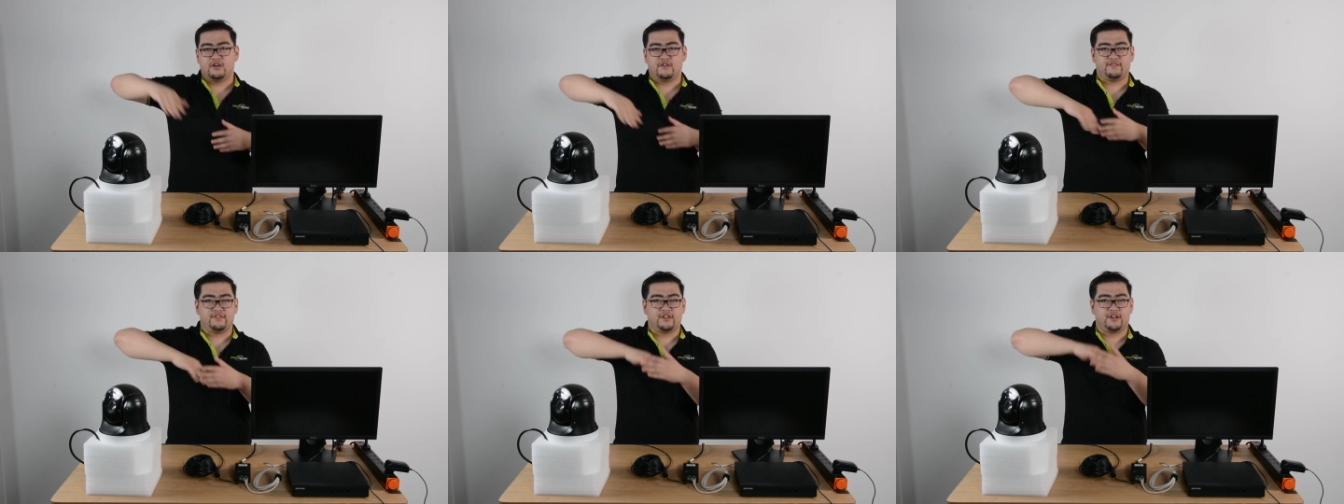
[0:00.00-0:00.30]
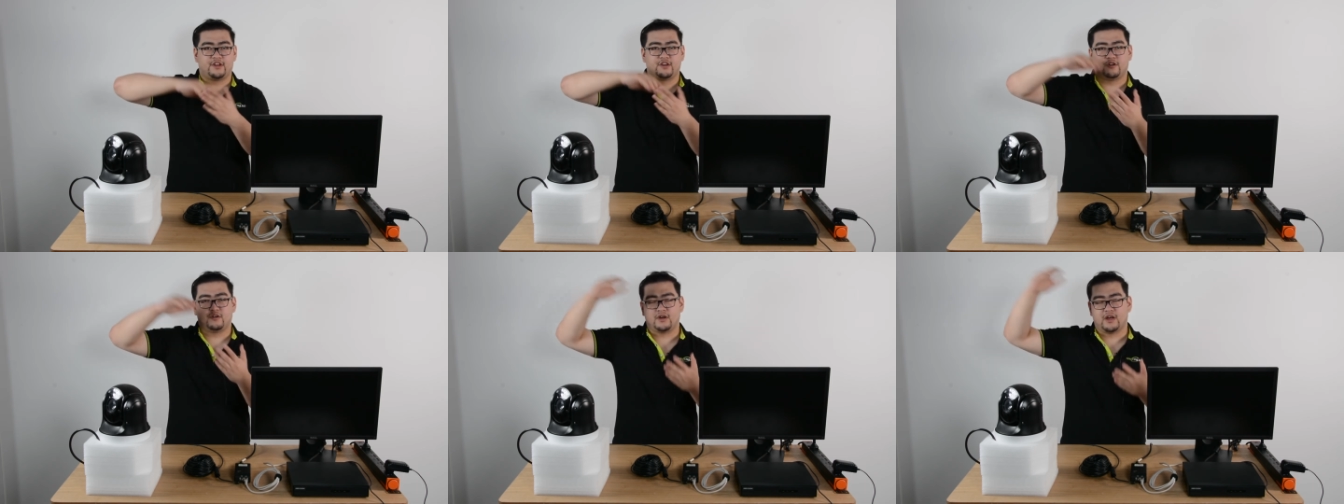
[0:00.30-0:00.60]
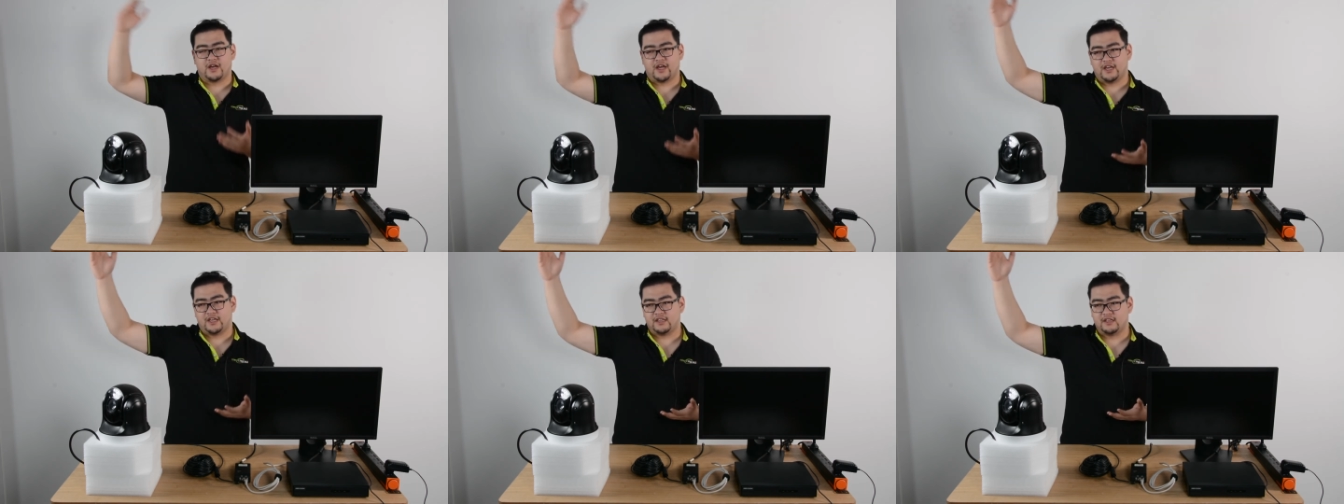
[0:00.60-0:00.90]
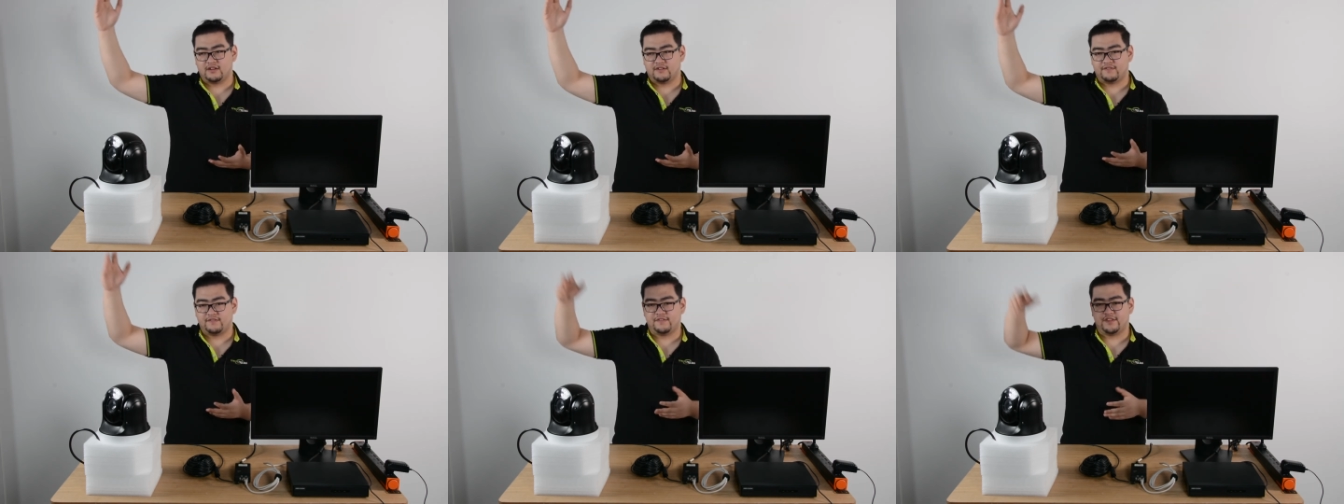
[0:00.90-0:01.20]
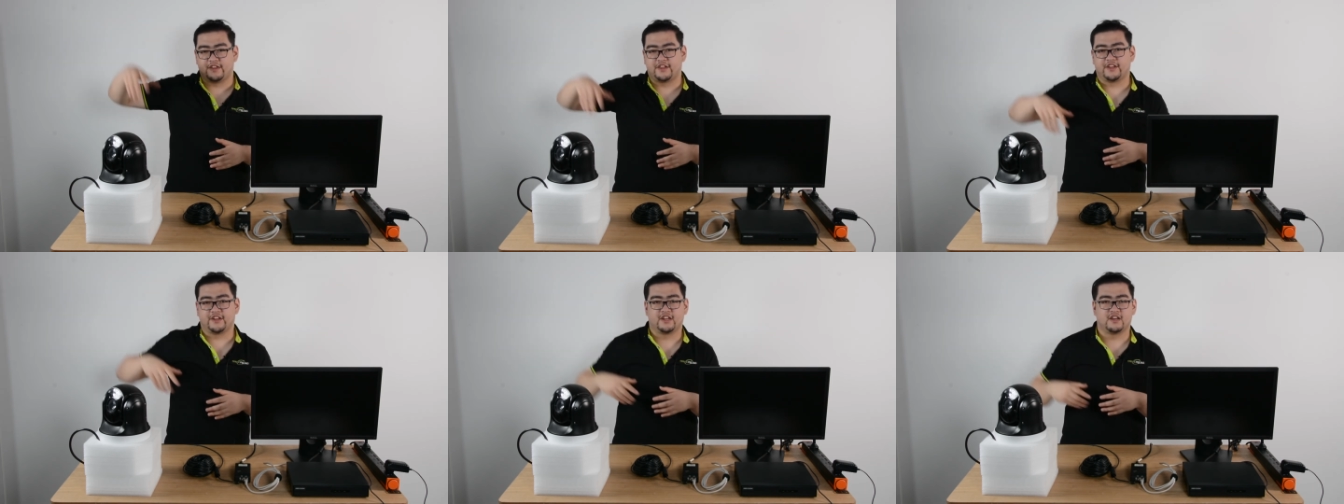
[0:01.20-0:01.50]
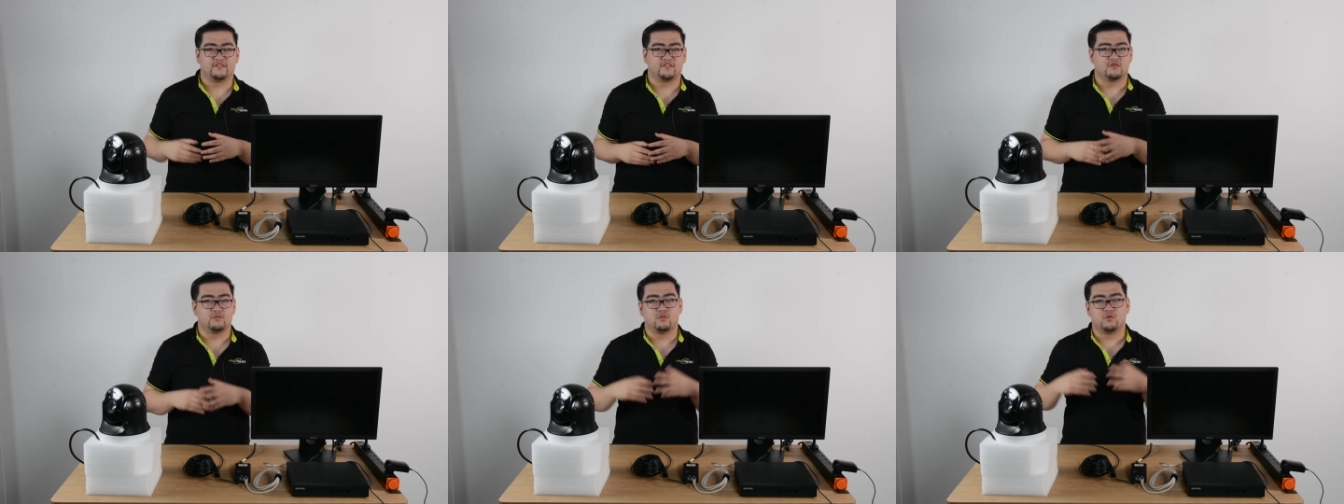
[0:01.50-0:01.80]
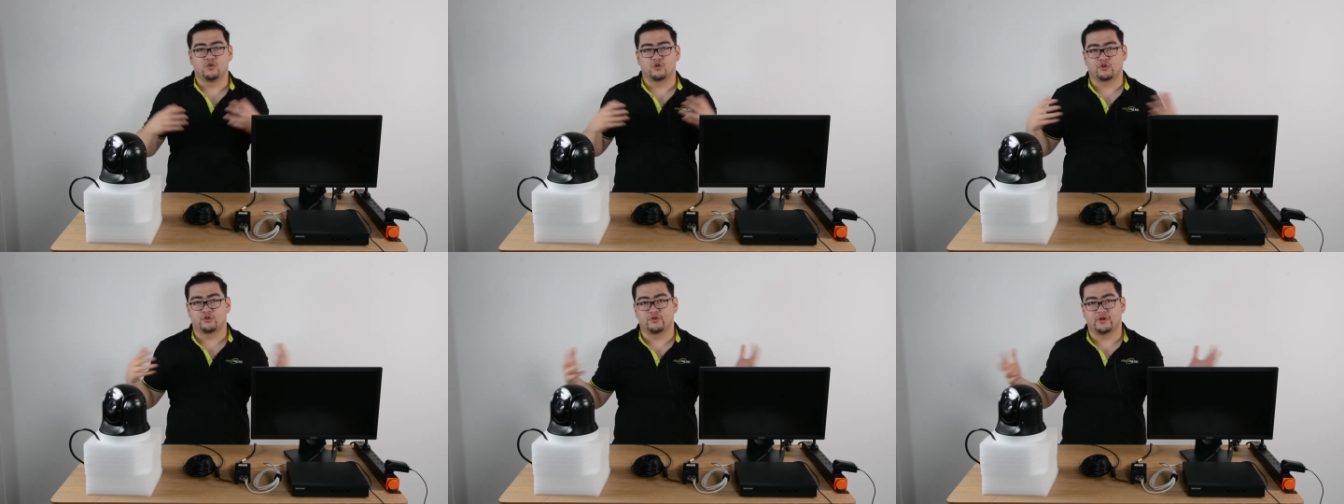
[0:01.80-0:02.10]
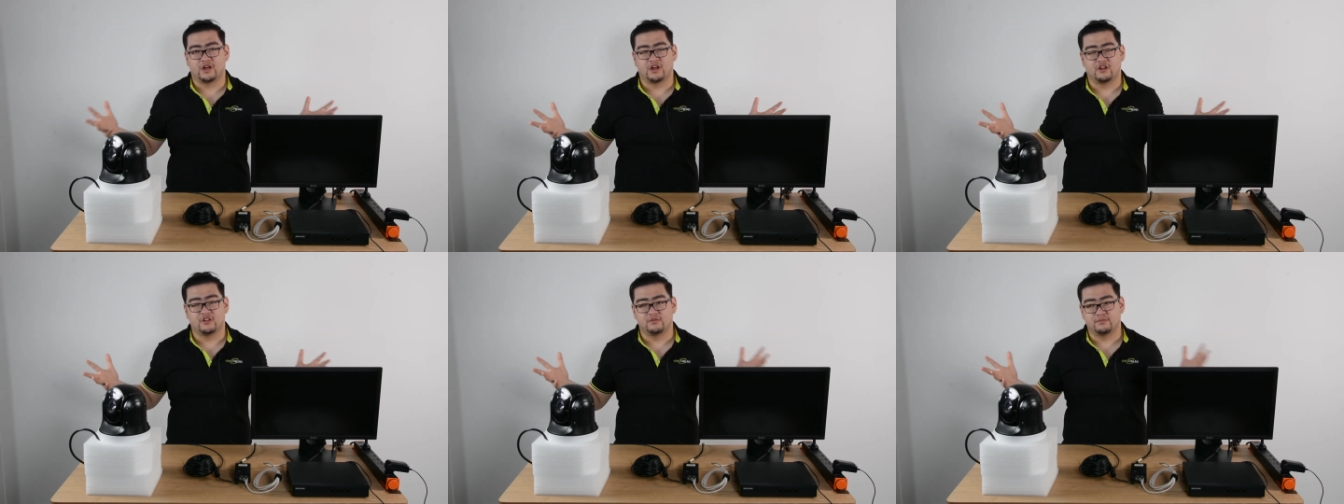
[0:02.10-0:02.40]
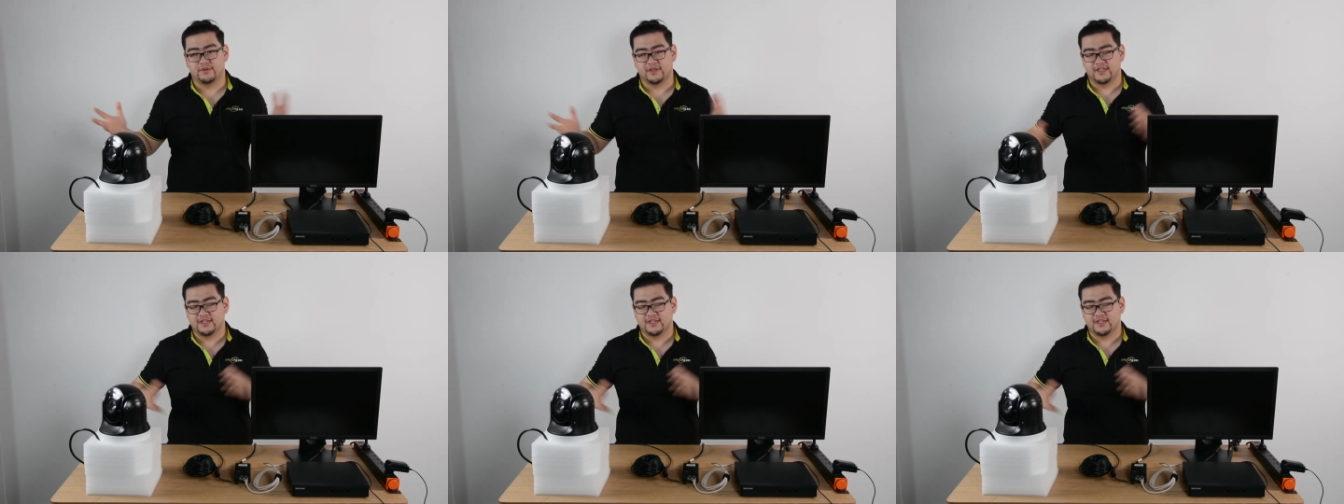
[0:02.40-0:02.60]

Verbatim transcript: If they go high enough, they can cover more ground